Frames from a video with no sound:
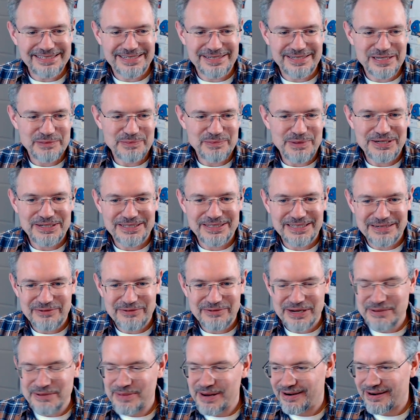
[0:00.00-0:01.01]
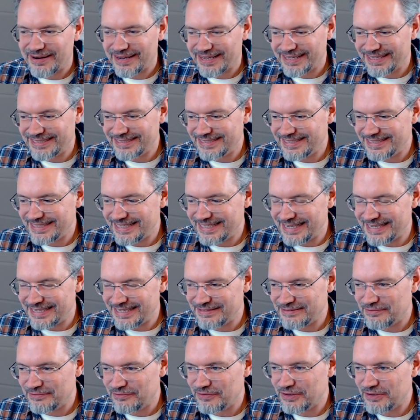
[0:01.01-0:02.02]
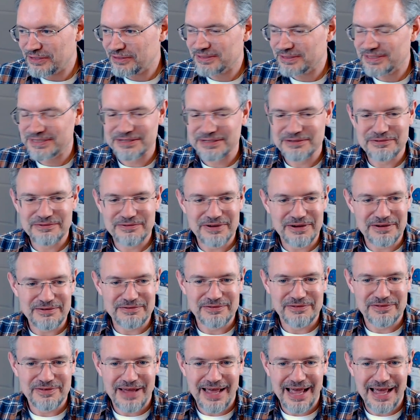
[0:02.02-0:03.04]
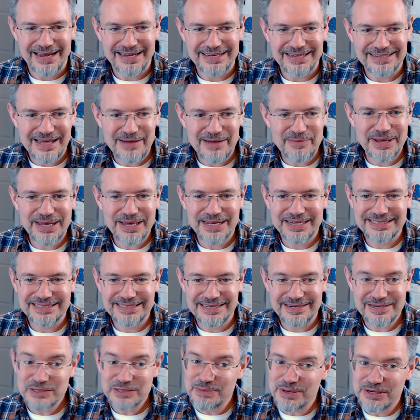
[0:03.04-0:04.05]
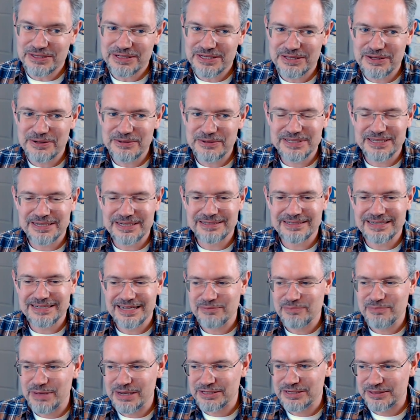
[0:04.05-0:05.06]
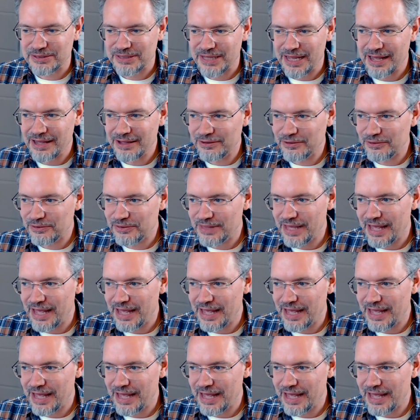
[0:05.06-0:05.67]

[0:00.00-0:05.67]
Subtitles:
and especially we Americans in fields of academics, and especially those in mental health,